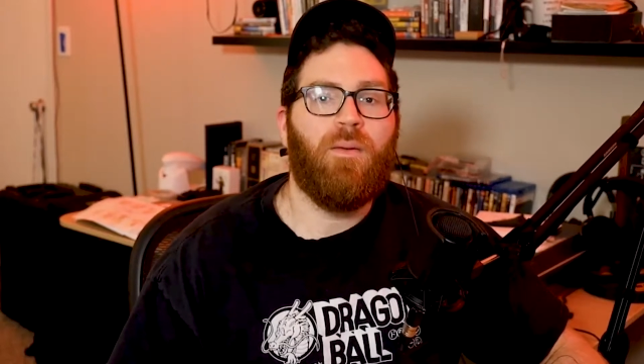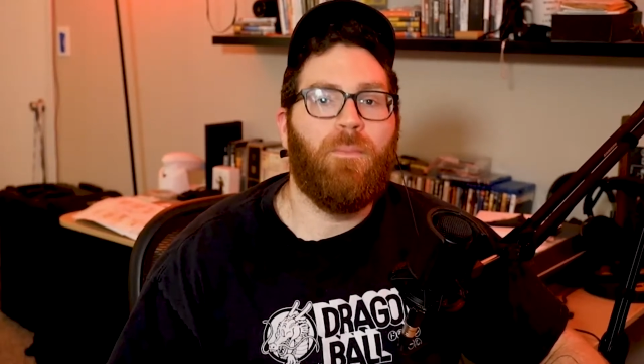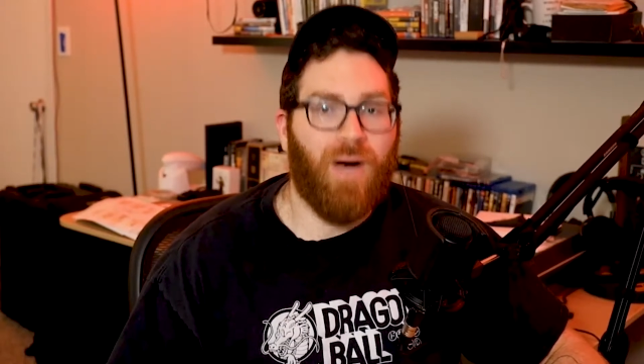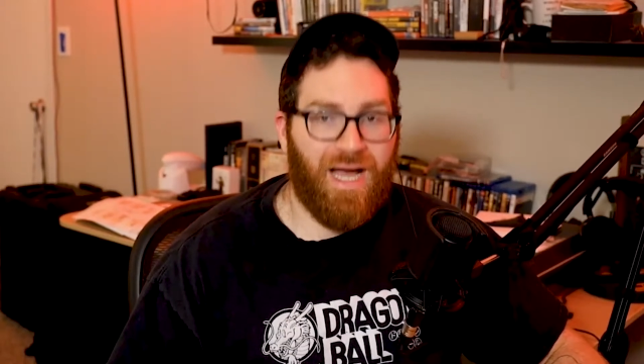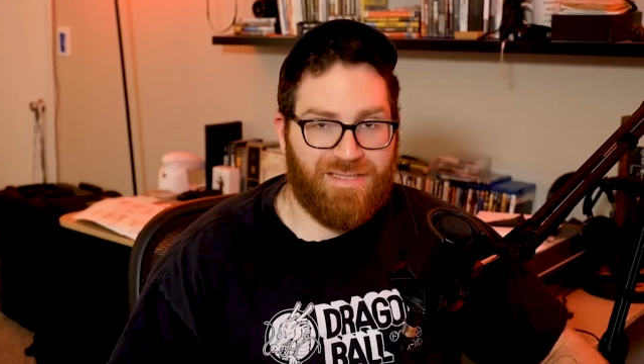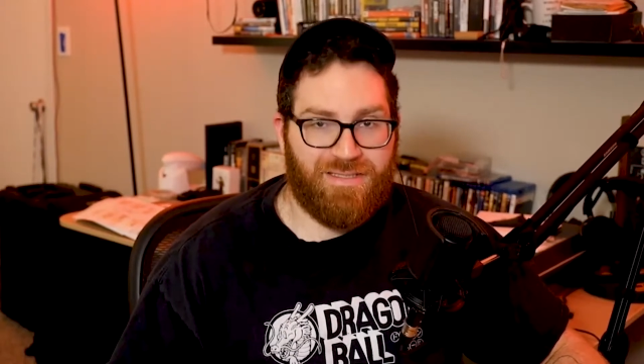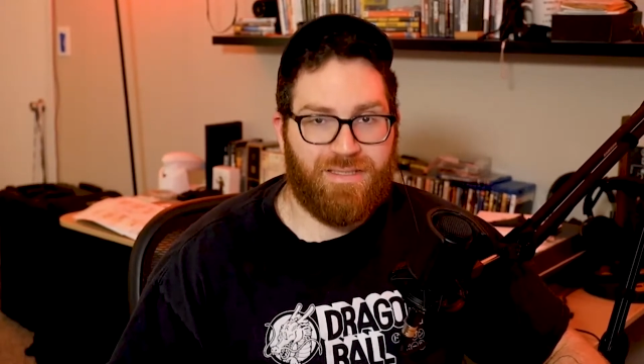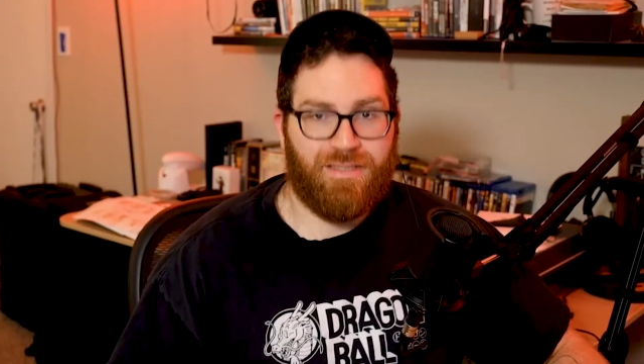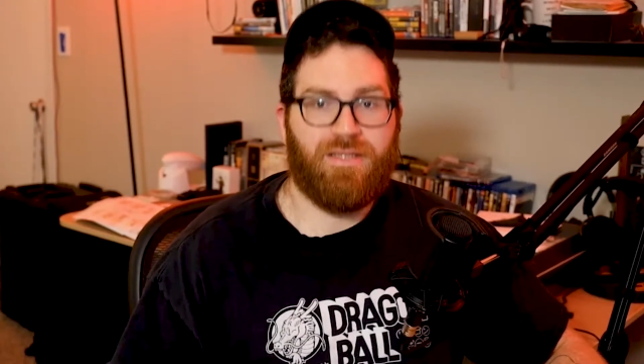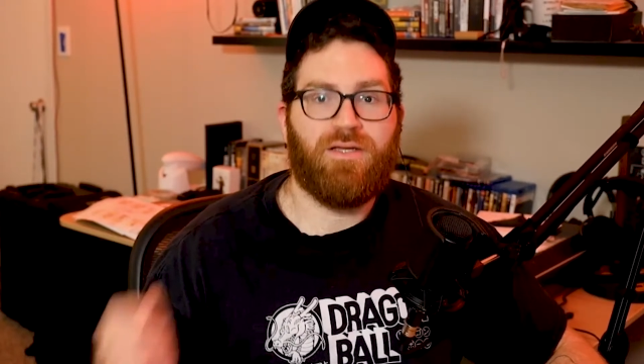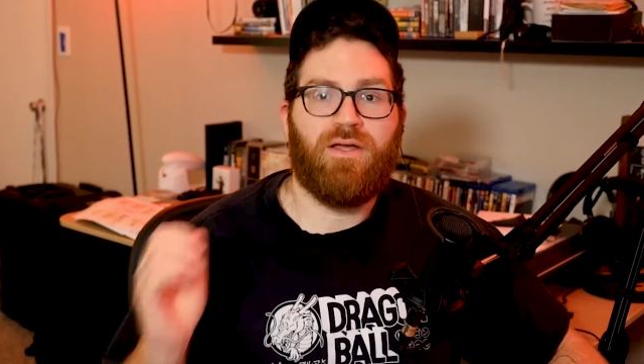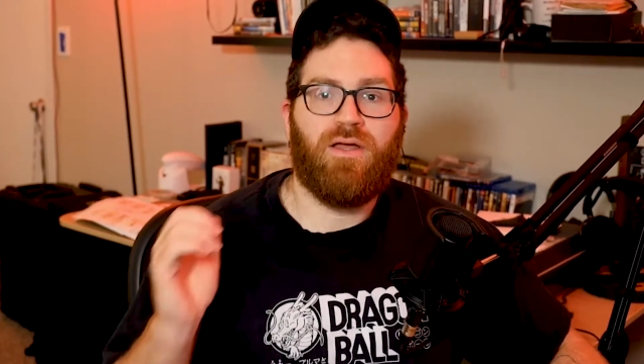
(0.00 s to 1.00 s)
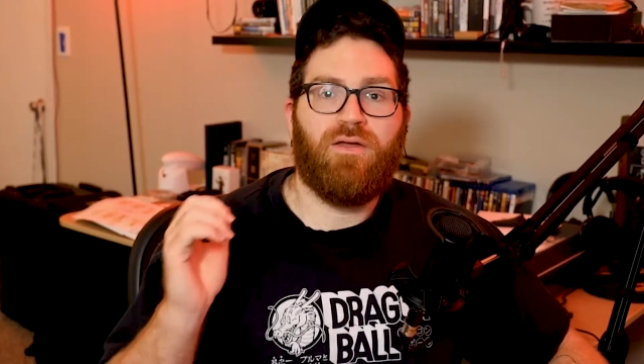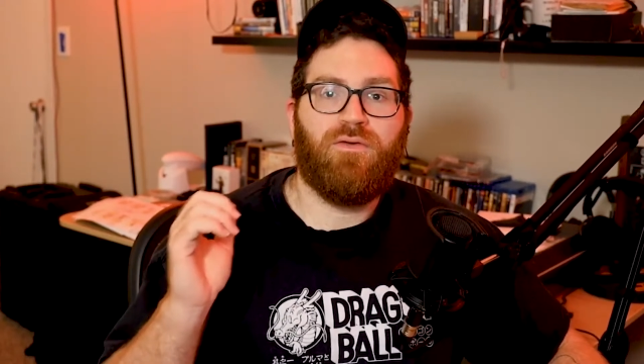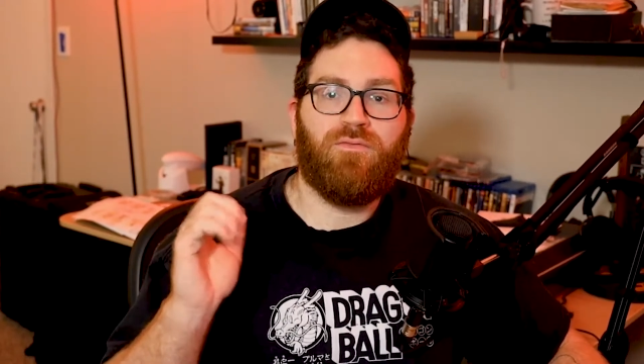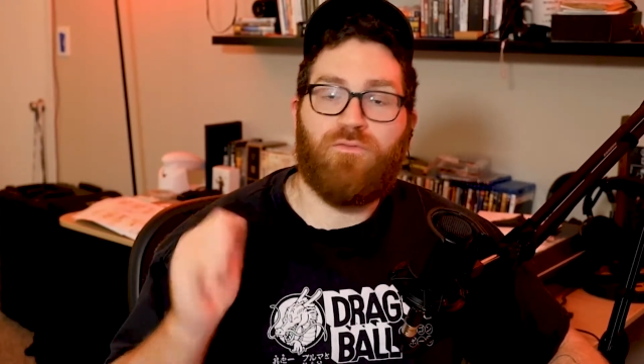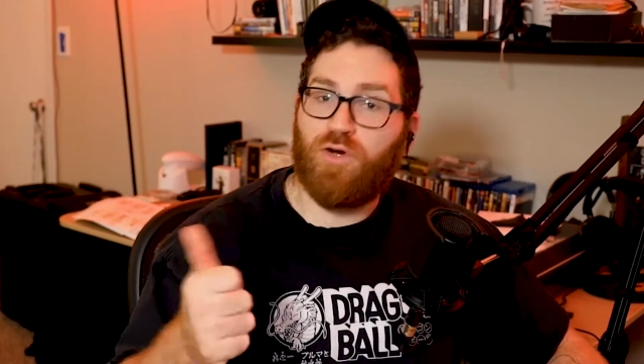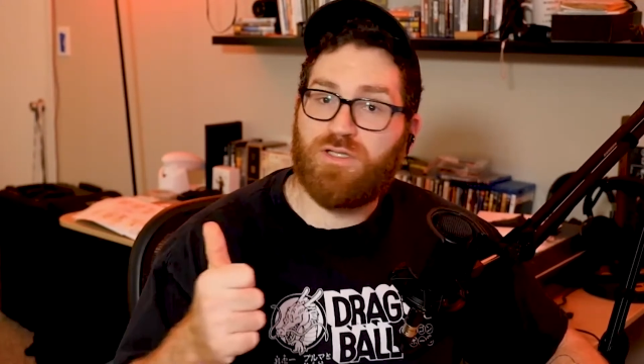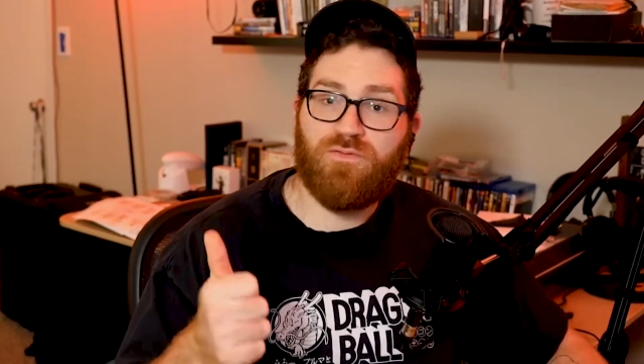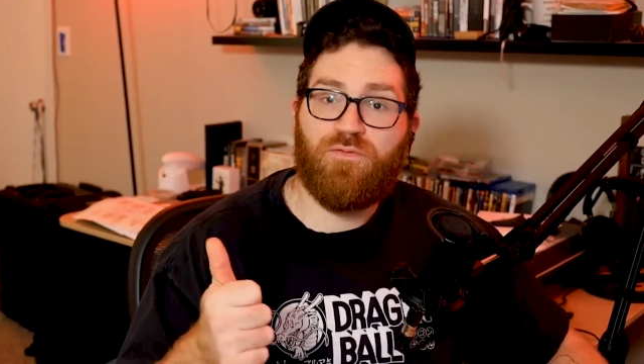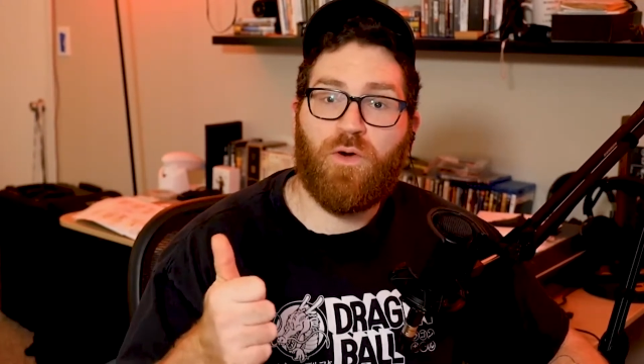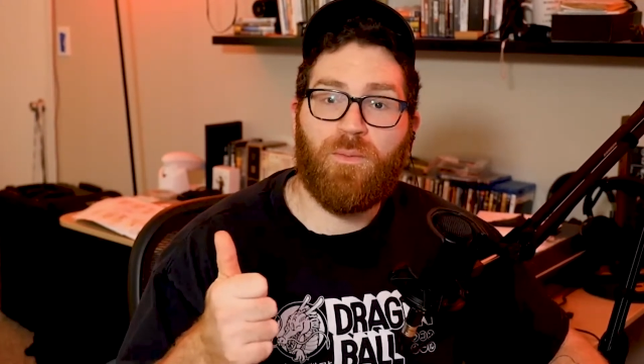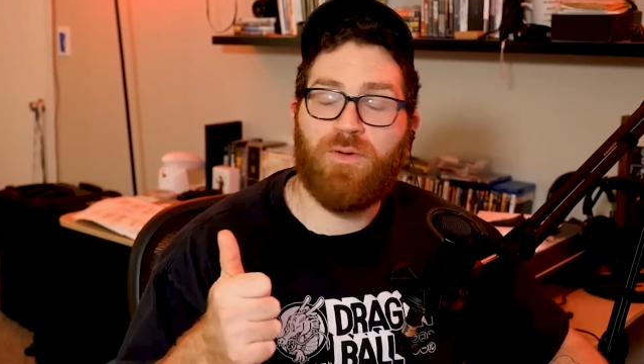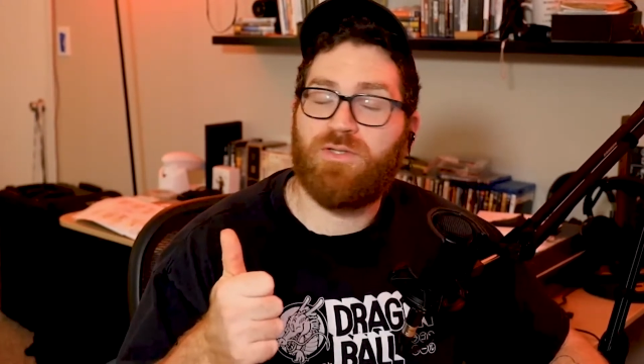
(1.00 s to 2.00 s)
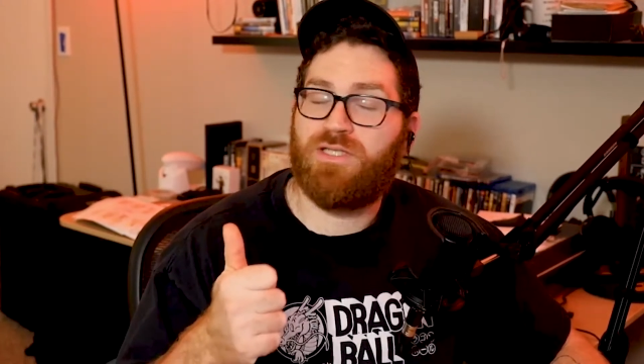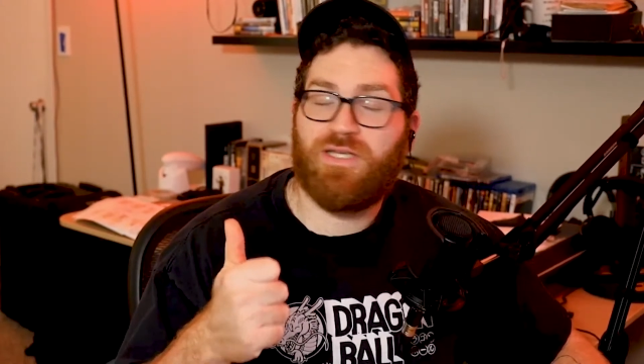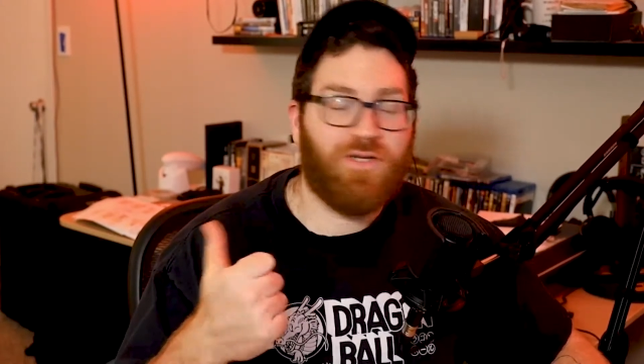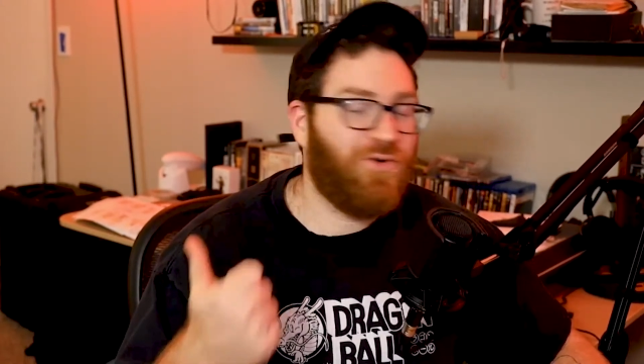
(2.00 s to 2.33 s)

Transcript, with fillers: but First and foremost,